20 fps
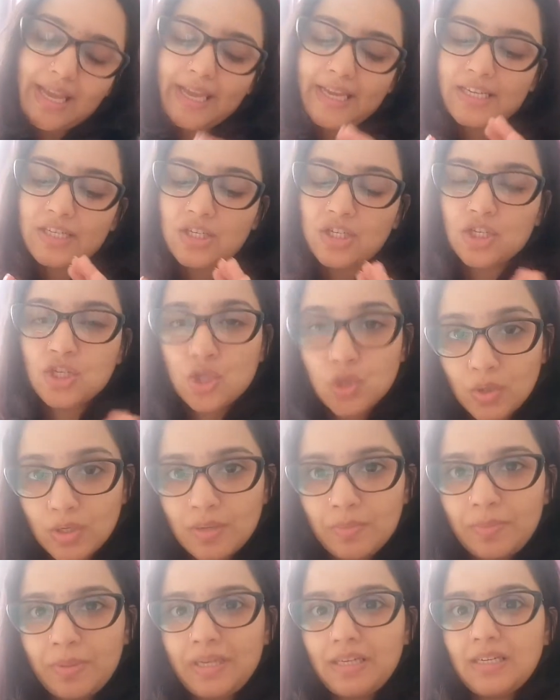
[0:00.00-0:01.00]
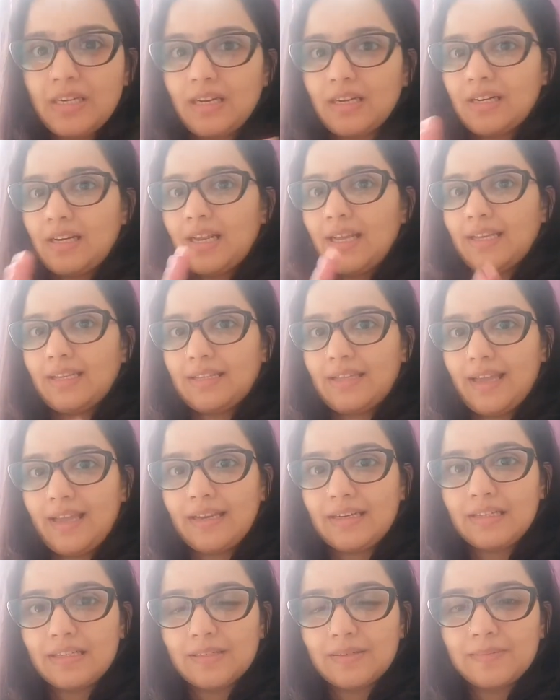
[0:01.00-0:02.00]
It should be done like
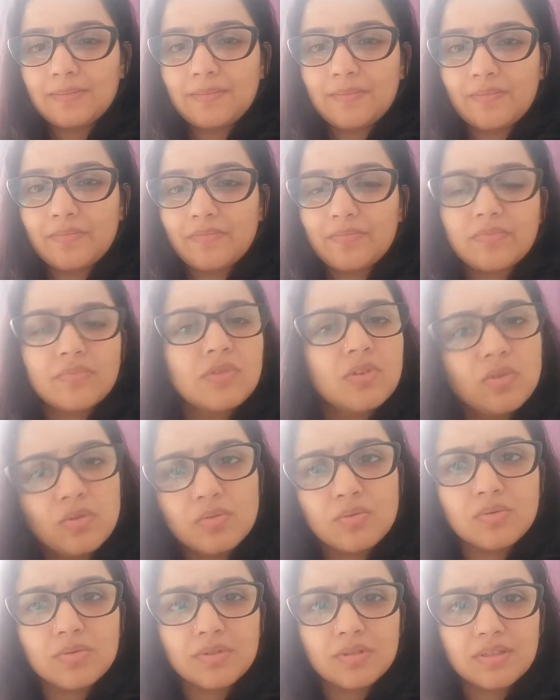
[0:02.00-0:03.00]
that. No.